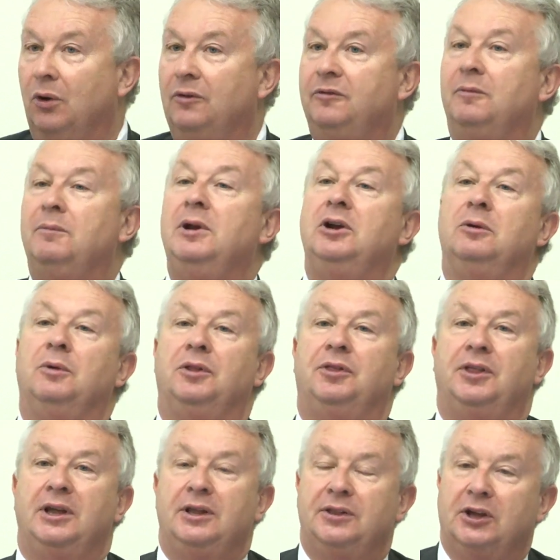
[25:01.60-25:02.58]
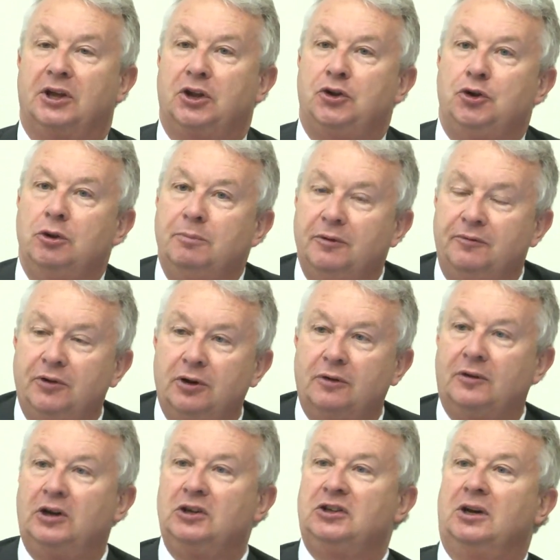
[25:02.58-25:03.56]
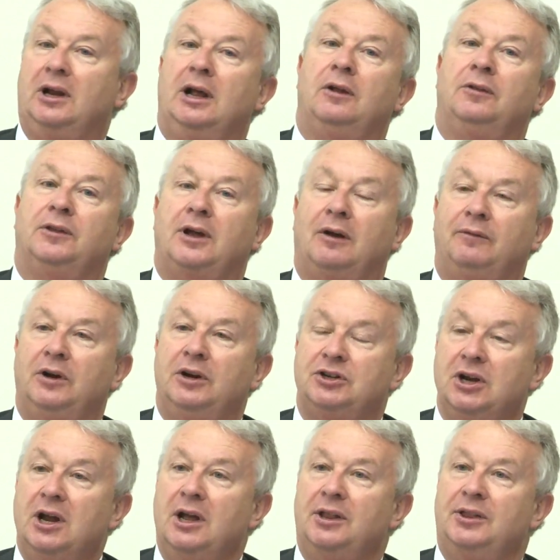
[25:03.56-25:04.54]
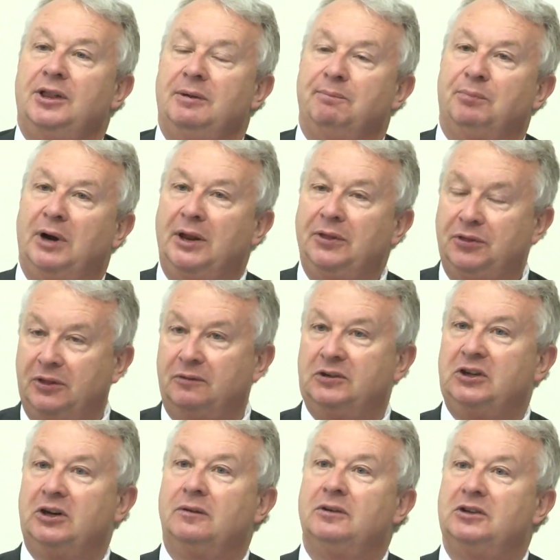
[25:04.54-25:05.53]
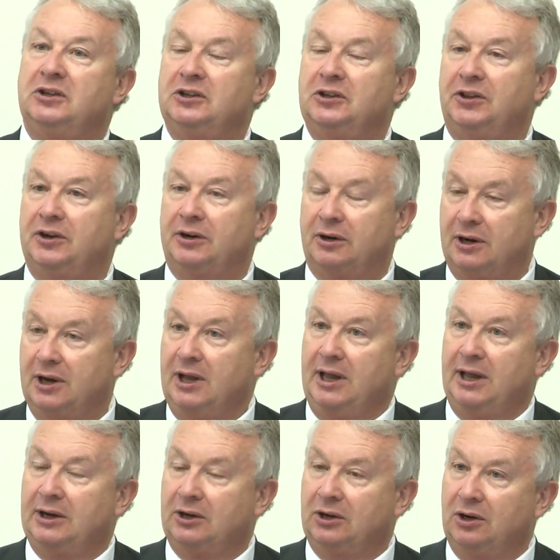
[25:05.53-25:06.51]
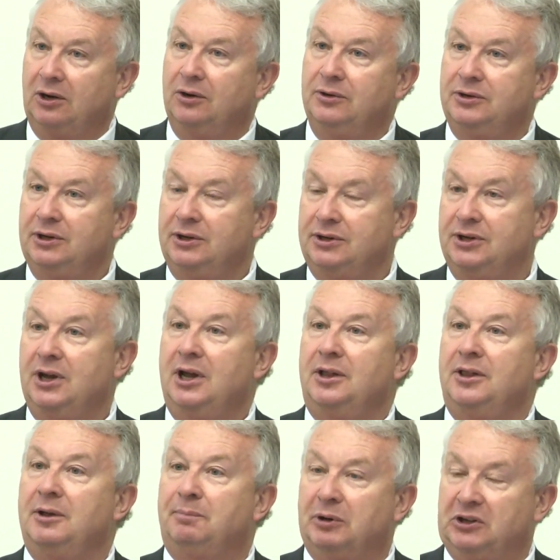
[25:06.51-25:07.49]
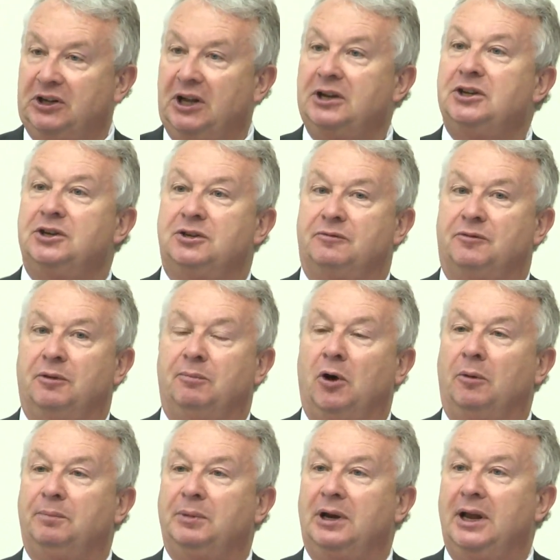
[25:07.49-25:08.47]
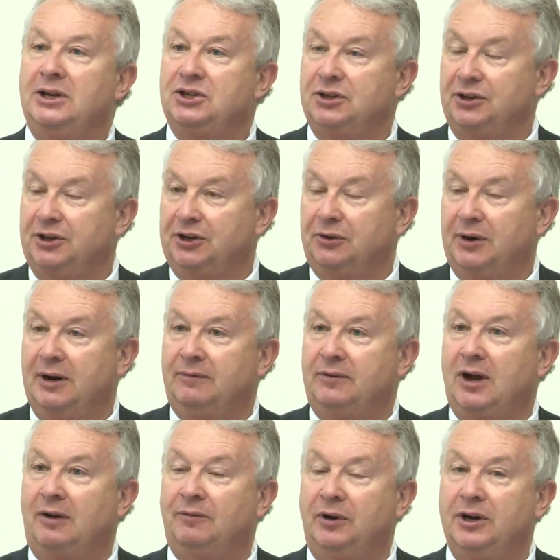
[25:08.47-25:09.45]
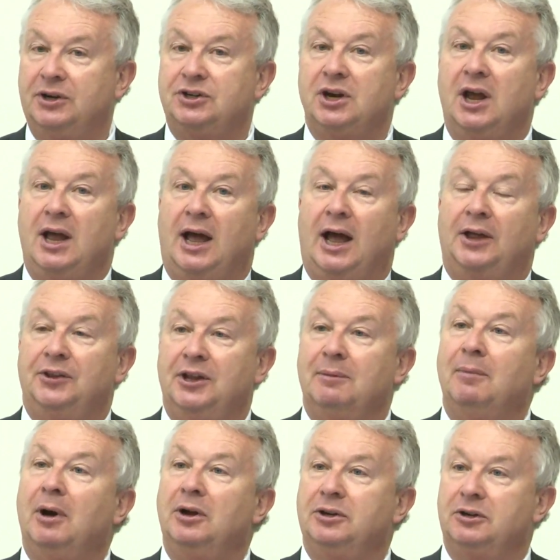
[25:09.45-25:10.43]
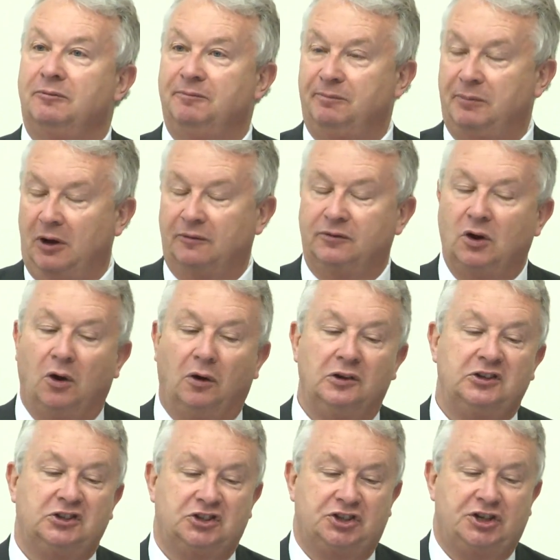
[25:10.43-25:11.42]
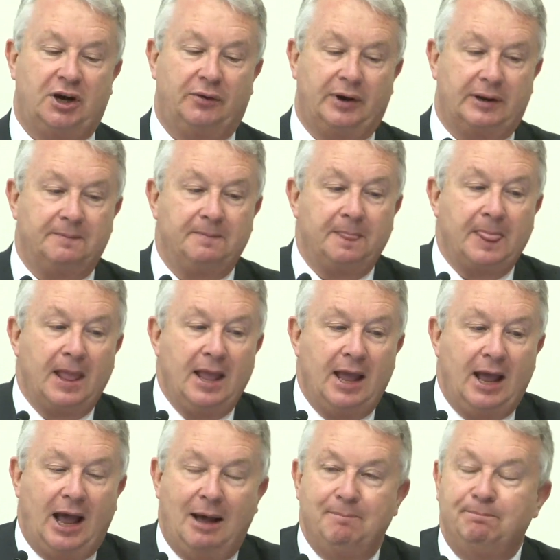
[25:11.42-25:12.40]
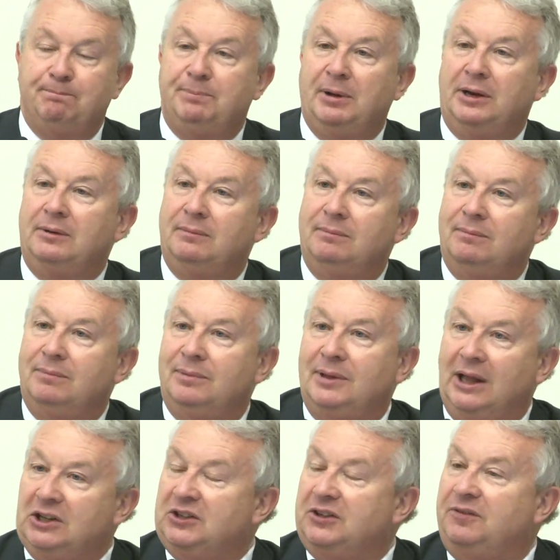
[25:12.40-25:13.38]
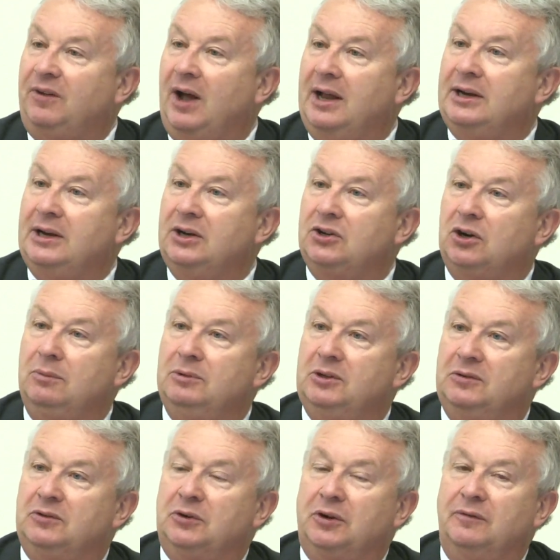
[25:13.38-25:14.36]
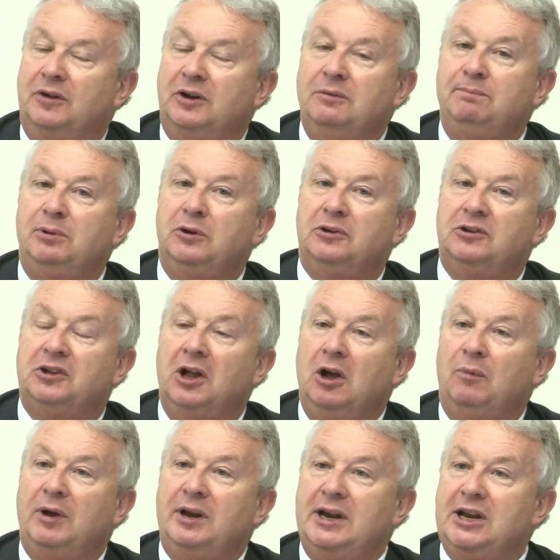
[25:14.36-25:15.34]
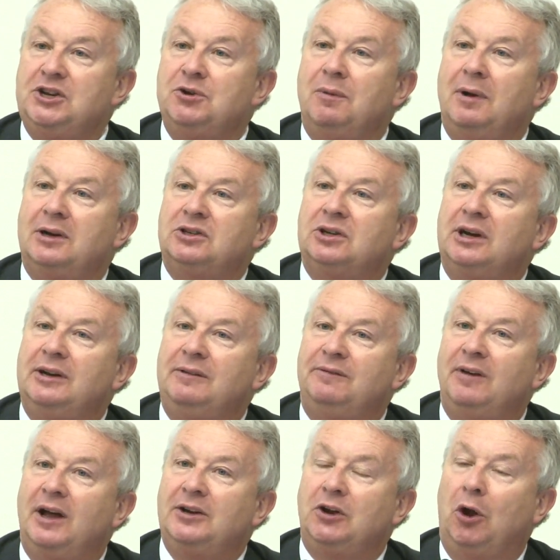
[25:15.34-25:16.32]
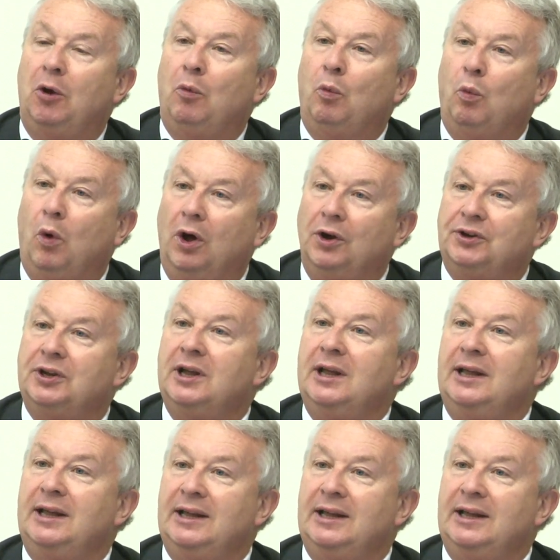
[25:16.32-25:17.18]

all familiar with the cube of universal health coverage, the breadth of services that are included, the percentage of the population, the degree of coverage, and the amount of cost sharing. But that's fine in terms of sort of inputs. We need to actually find out what